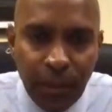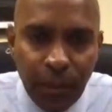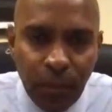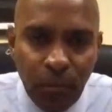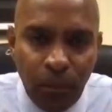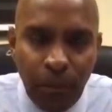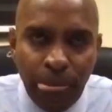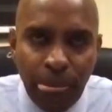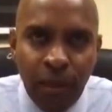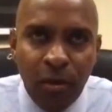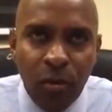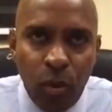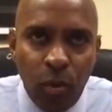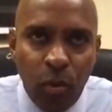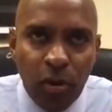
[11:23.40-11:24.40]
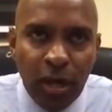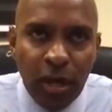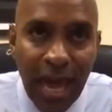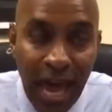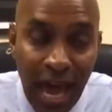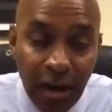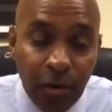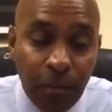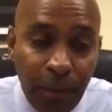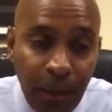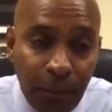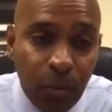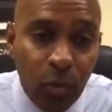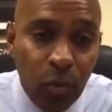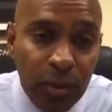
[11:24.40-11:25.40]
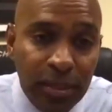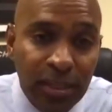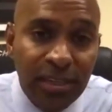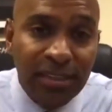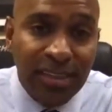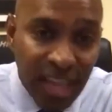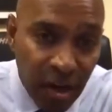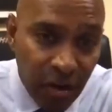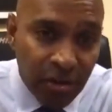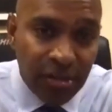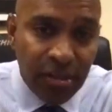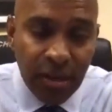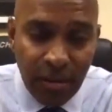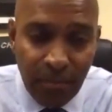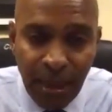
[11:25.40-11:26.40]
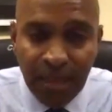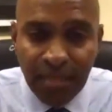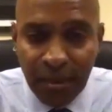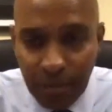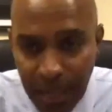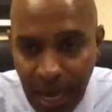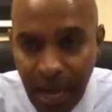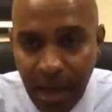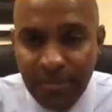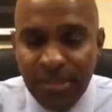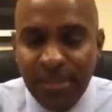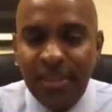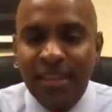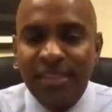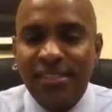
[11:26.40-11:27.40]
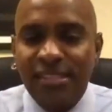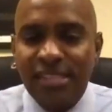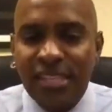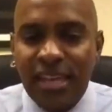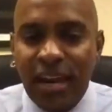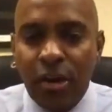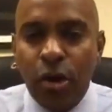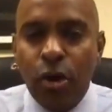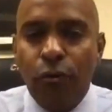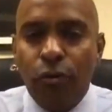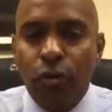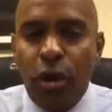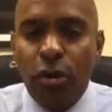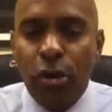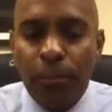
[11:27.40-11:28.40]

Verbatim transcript: We want to hire people with good character and make them cops. That's just our overall approach.